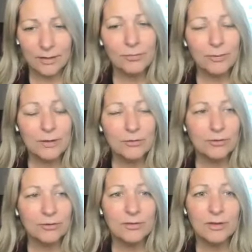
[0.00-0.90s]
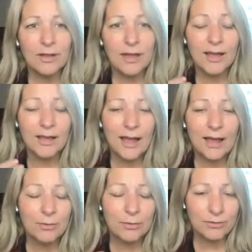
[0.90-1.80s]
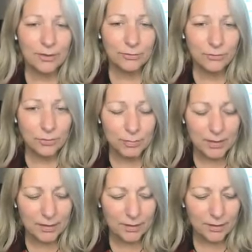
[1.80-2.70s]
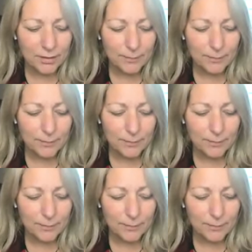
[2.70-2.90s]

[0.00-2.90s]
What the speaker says: if we just allow ourselves to be